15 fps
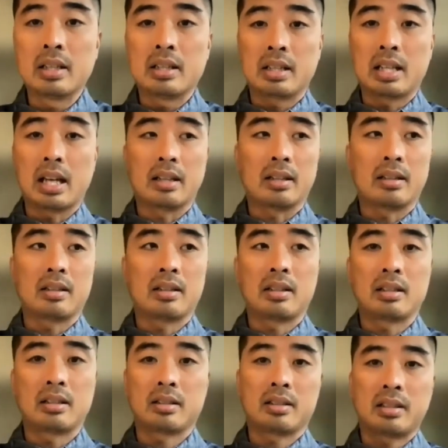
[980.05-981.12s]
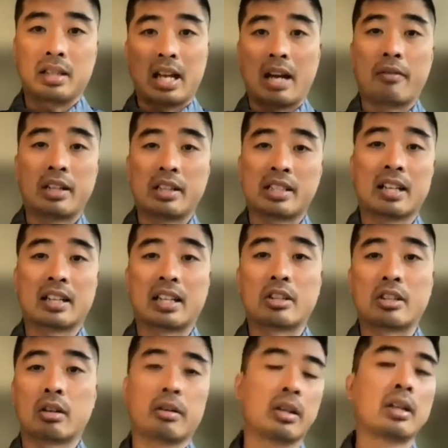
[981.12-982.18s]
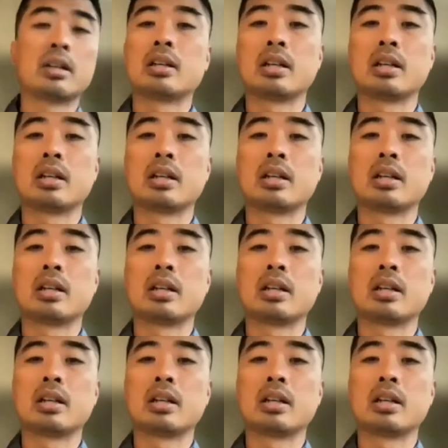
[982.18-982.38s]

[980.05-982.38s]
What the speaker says: That everything's hunky-dory.